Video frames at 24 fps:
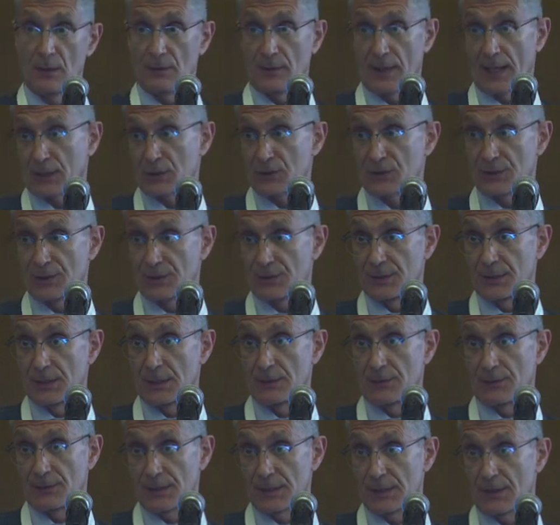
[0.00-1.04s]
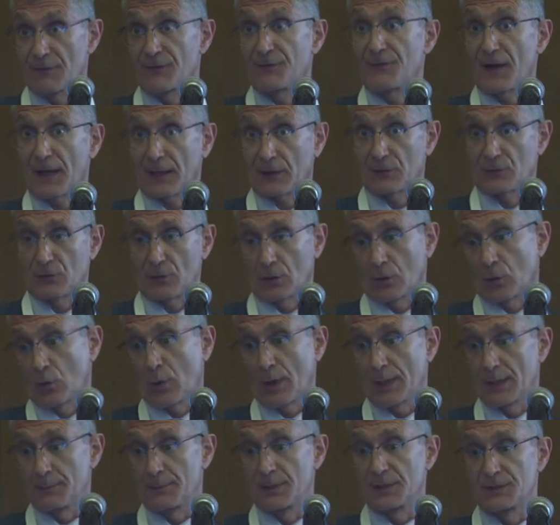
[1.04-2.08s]
actually the effects are
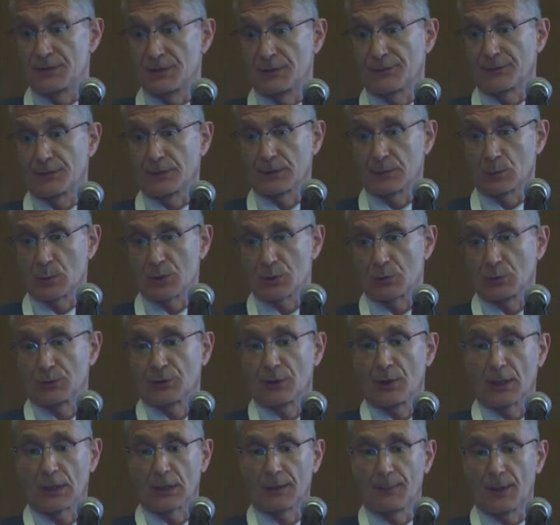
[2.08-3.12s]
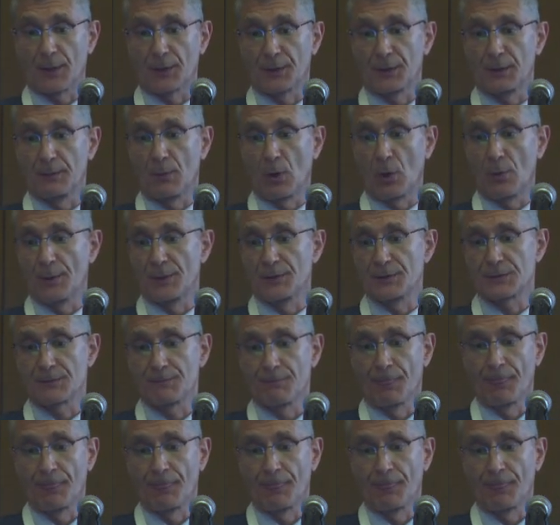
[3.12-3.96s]
quite a bit different, which we'll talk about in a moment.